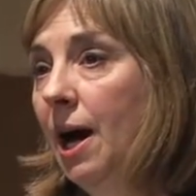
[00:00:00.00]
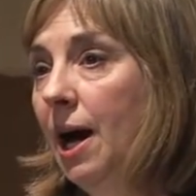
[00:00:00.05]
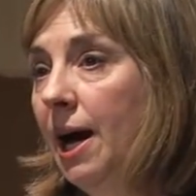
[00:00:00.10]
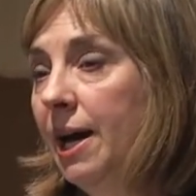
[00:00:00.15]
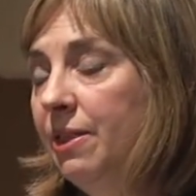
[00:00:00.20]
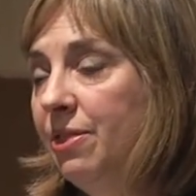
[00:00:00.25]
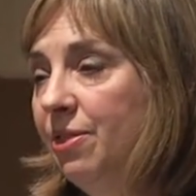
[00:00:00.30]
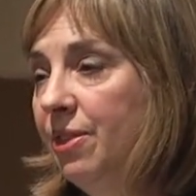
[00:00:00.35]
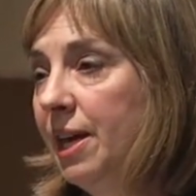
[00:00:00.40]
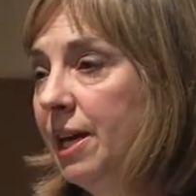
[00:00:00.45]

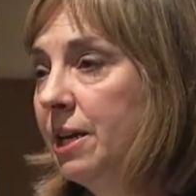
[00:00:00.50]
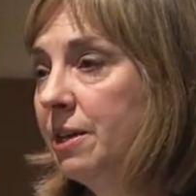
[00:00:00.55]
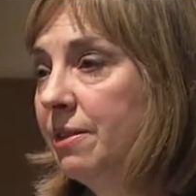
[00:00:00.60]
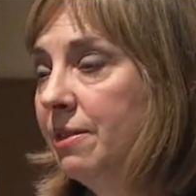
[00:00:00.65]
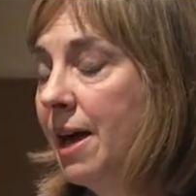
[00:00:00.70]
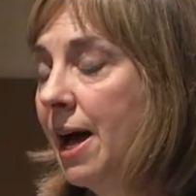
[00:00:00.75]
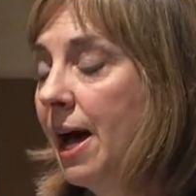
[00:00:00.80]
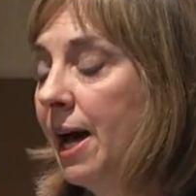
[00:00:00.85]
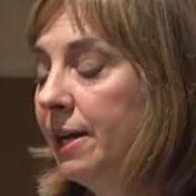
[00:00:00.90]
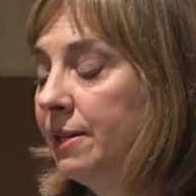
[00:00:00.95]
I think
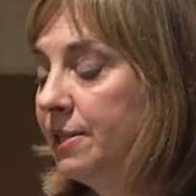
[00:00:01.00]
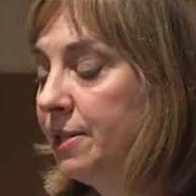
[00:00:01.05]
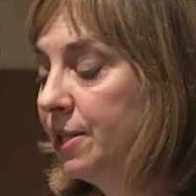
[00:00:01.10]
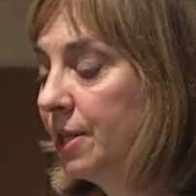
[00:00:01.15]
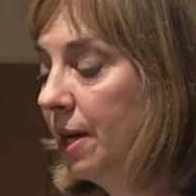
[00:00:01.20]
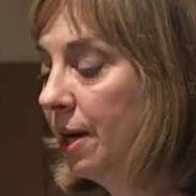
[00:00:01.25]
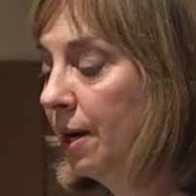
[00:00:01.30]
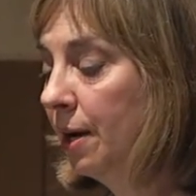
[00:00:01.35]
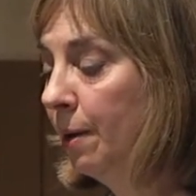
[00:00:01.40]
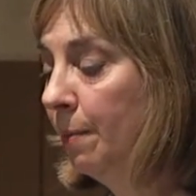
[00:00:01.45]
that,
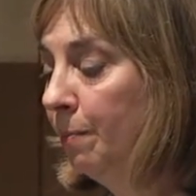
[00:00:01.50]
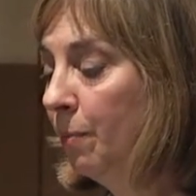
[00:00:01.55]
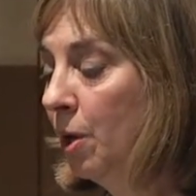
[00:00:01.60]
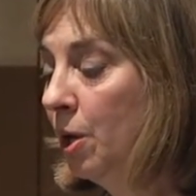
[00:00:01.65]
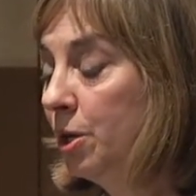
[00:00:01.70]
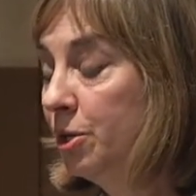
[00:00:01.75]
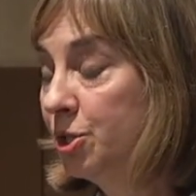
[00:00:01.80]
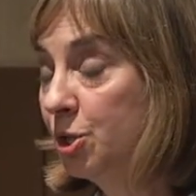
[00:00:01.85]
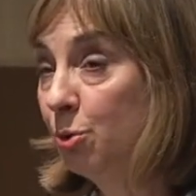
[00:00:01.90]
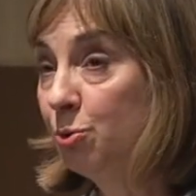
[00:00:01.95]
um,
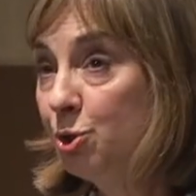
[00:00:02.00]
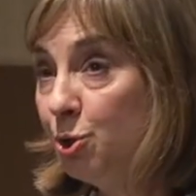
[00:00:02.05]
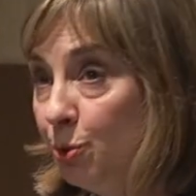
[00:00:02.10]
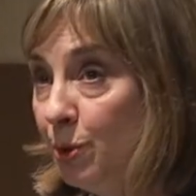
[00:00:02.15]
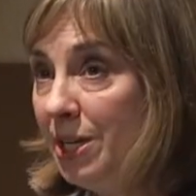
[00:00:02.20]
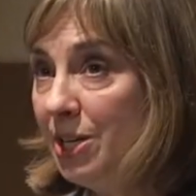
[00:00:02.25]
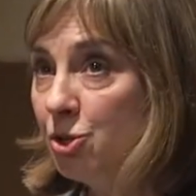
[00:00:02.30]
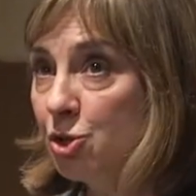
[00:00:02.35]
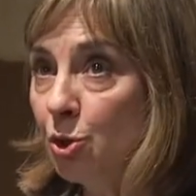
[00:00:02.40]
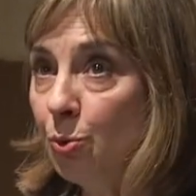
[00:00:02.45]
so
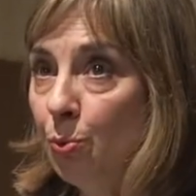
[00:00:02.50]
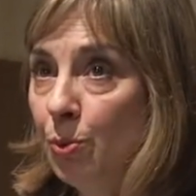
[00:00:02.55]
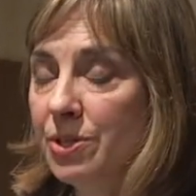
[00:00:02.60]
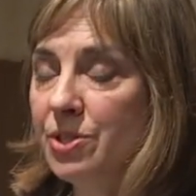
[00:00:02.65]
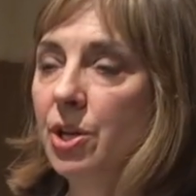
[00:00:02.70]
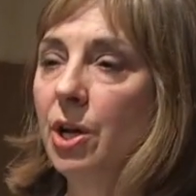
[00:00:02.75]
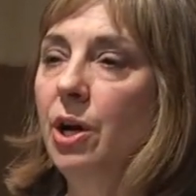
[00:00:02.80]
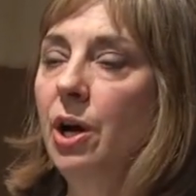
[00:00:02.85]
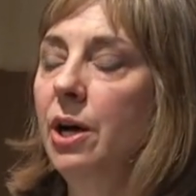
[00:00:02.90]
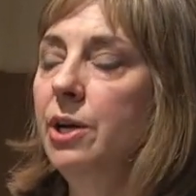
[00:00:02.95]
Tunisia
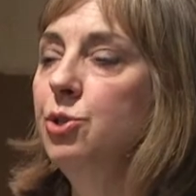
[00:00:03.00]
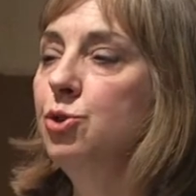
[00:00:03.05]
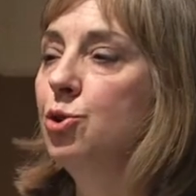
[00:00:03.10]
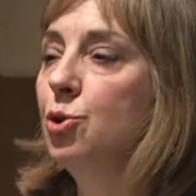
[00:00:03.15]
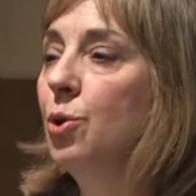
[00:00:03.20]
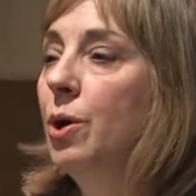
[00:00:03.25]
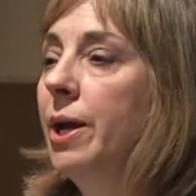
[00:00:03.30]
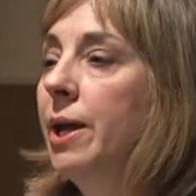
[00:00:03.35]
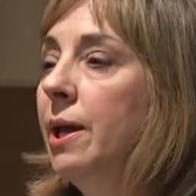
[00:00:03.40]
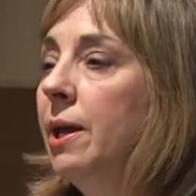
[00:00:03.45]
was a
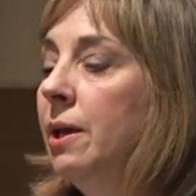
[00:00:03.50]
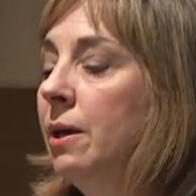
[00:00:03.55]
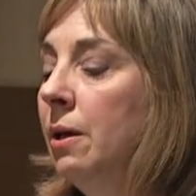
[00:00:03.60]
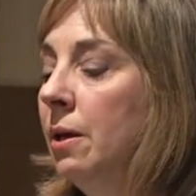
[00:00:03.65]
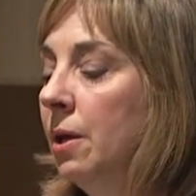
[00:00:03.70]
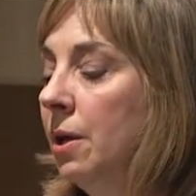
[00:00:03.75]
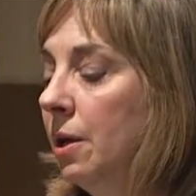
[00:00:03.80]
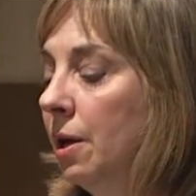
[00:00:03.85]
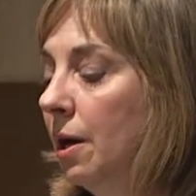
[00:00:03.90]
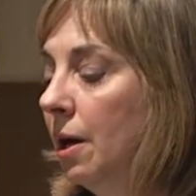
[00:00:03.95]
country
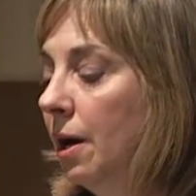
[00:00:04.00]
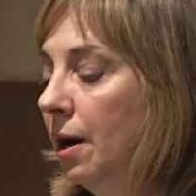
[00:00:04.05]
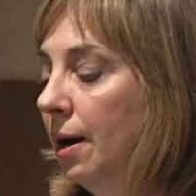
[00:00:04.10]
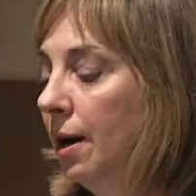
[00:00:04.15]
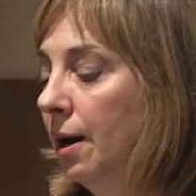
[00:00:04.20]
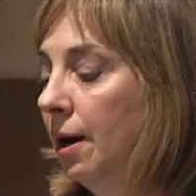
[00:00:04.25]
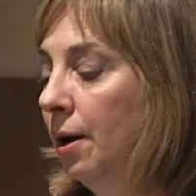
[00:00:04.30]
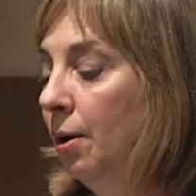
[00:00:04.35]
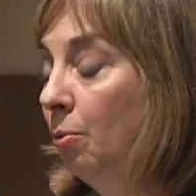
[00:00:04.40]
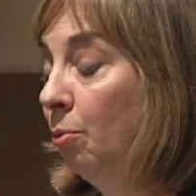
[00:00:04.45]

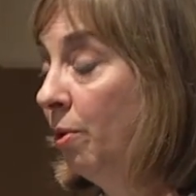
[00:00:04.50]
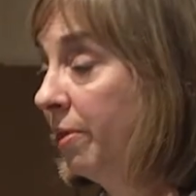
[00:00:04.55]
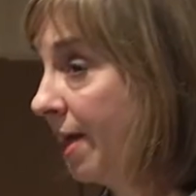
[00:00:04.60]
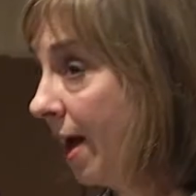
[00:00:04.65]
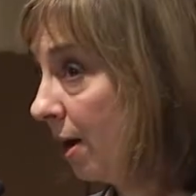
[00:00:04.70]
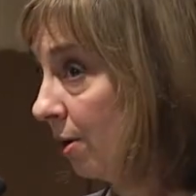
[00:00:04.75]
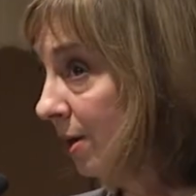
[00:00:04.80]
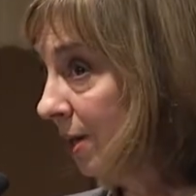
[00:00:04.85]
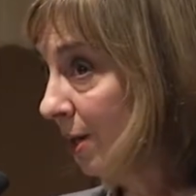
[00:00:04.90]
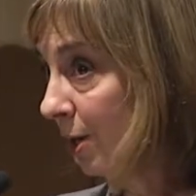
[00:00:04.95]
uh,
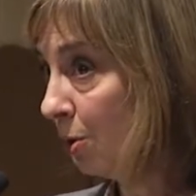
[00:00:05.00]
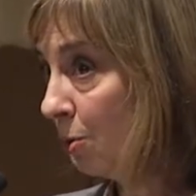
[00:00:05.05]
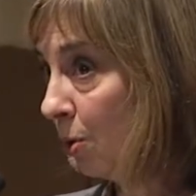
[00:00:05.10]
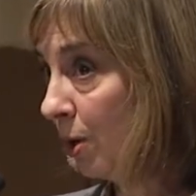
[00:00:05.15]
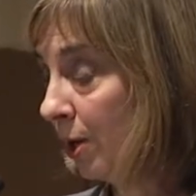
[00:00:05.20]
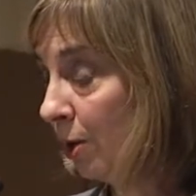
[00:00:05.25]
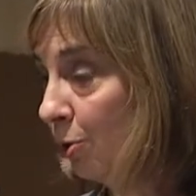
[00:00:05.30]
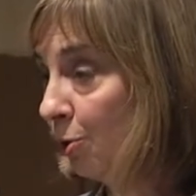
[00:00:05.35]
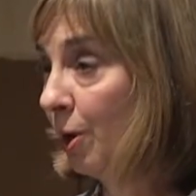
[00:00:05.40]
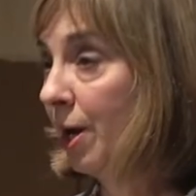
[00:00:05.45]
without any
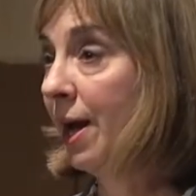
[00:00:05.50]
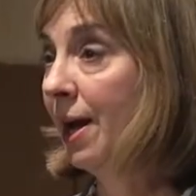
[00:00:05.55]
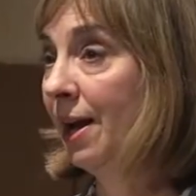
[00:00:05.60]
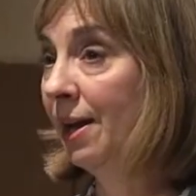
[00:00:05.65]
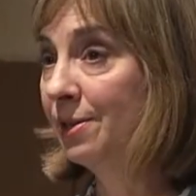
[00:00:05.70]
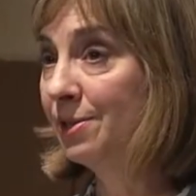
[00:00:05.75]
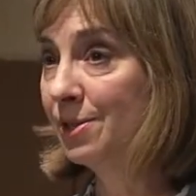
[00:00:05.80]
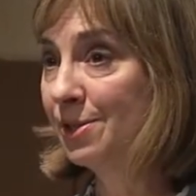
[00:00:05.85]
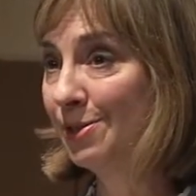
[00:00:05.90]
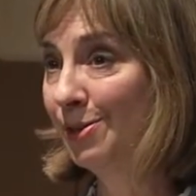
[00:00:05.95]
oil or
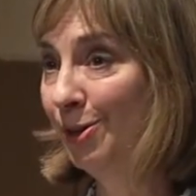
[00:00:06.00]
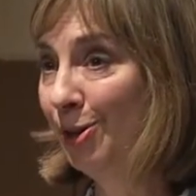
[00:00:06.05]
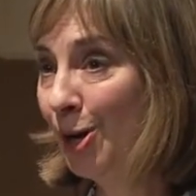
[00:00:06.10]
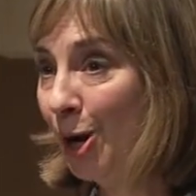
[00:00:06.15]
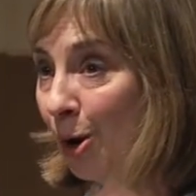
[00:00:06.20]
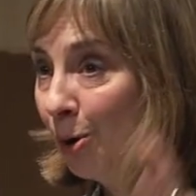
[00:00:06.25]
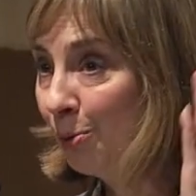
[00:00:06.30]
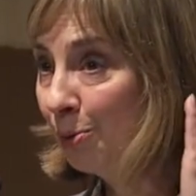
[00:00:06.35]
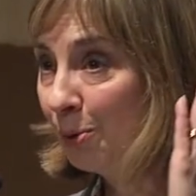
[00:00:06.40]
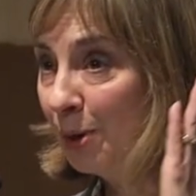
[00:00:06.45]
gas, you
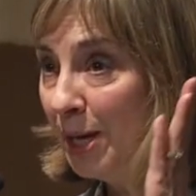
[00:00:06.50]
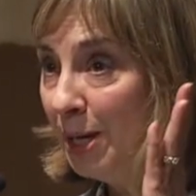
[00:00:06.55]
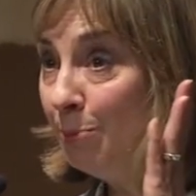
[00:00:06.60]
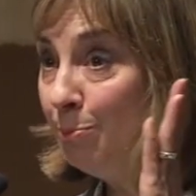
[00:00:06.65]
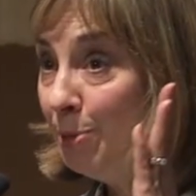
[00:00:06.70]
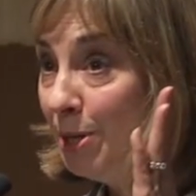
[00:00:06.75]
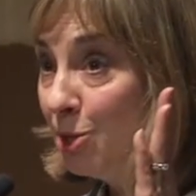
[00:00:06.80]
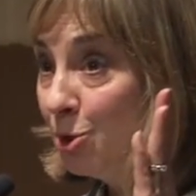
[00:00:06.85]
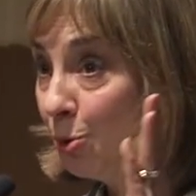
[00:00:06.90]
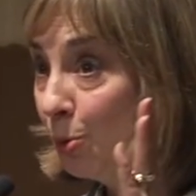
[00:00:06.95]
know, in
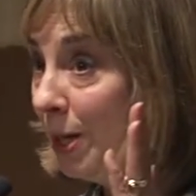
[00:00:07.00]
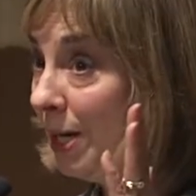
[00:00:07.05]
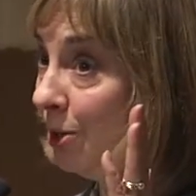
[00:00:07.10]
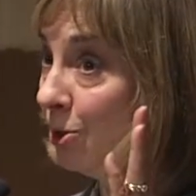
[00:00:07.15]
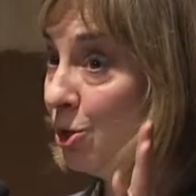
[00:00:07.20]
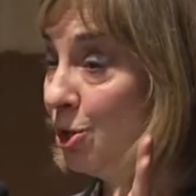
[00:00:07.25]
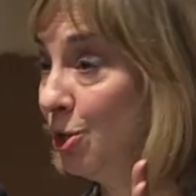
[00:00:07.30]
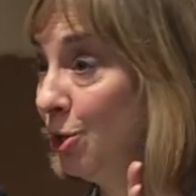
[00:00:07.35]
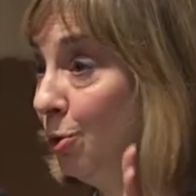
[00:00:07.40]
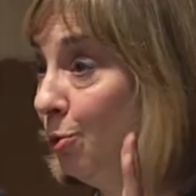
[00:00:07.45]

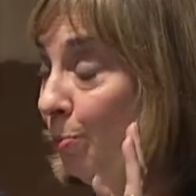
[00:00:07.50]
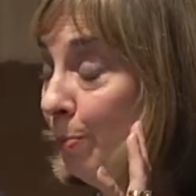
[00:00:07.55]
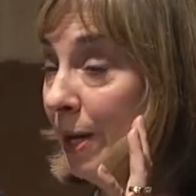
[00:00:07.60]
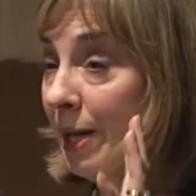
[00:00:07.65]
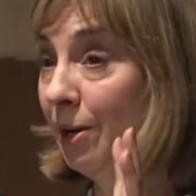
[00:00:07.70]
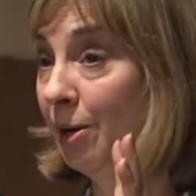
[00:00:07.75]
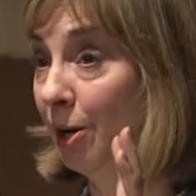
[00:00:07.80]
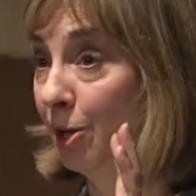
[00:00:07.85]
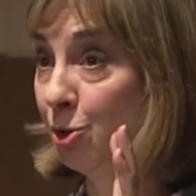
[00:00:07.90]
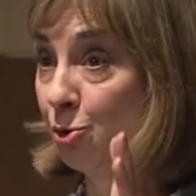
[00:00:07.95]
between two
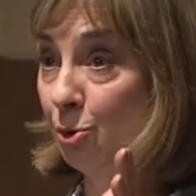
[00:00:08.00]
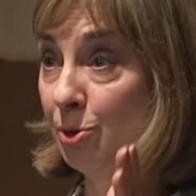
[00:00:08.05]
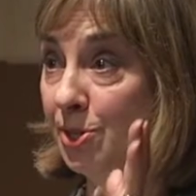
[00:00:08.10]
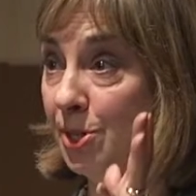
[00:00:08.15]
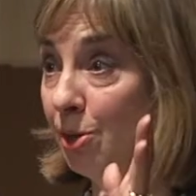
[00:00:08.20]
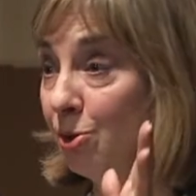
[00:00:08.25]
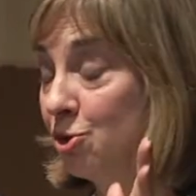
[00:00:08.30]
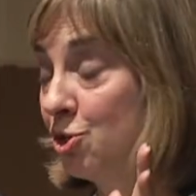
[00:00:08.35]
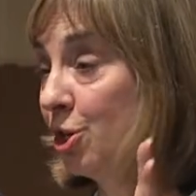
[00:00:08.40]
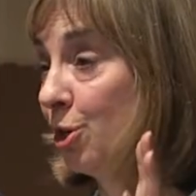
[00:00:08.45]
big countries,
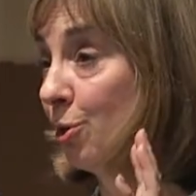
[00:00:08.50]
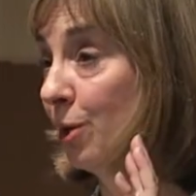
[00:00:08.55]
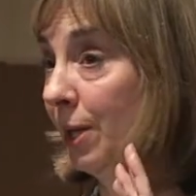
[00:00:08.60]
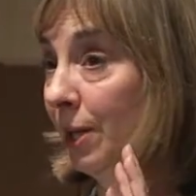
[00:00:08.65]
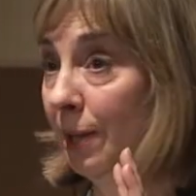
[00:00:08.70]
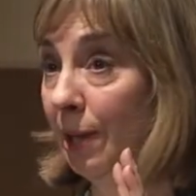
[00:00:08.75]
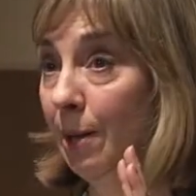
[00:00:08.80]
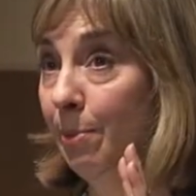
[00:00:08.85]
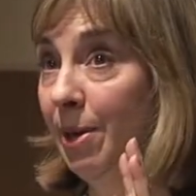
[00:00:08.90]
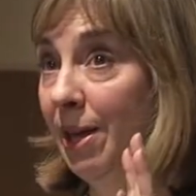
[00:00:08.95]
Algeria
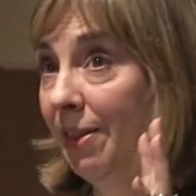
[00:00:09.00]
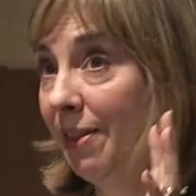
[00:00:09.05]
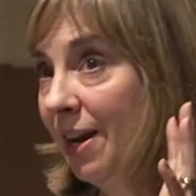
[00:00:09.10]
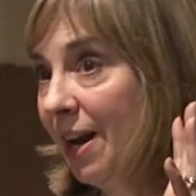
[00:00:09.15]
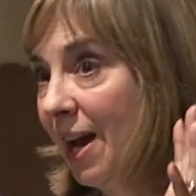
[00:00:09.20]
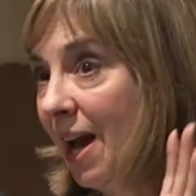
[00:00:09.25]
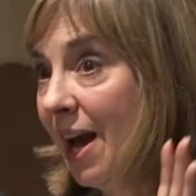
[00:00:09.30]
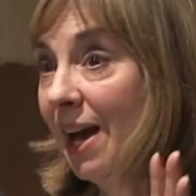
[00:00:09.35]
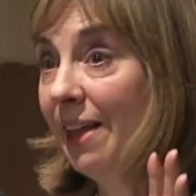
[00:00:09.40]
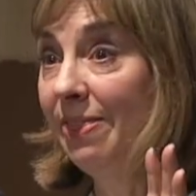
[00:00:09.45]
and Libya, that
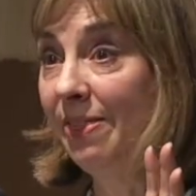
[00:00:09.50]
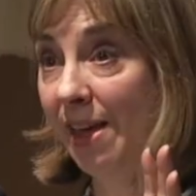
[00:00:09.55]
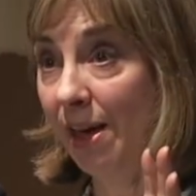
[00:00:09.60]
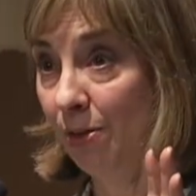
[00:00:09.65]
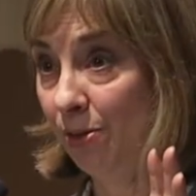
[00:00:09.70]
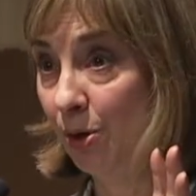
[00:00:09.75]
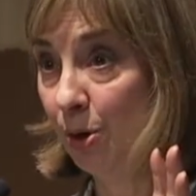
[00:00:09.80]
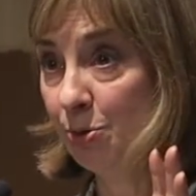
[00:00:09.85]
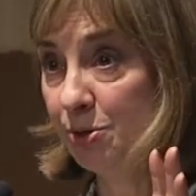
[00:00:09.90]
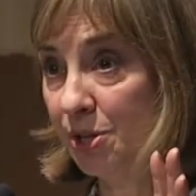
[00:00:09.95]
had
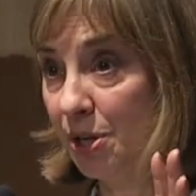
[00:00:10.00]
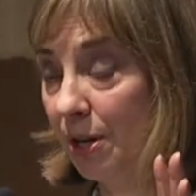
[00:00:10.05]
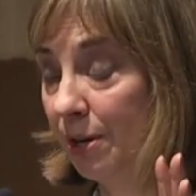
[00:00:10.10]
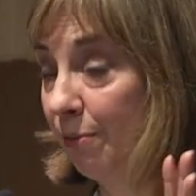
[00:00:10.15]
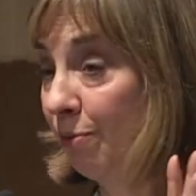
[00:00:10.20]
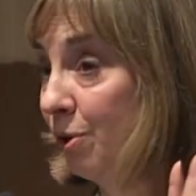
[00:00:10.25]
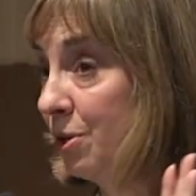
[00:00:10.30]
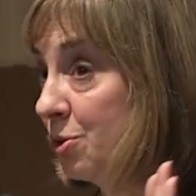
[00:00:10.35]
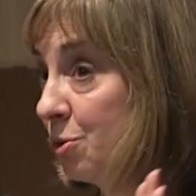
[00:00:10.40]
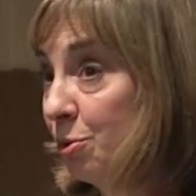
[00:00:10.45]
that, those kind
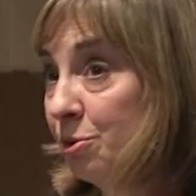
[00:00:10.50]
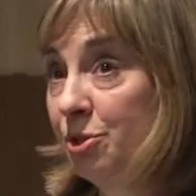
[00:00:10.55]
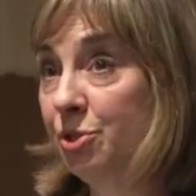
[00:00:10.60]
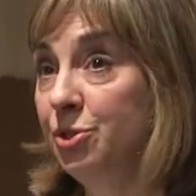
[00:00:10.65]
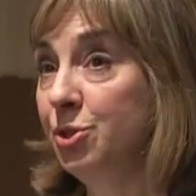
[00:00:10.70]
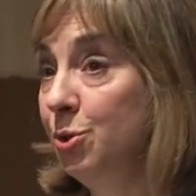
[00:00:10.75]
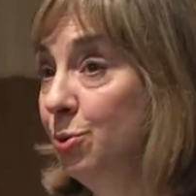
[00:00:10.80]
of resources.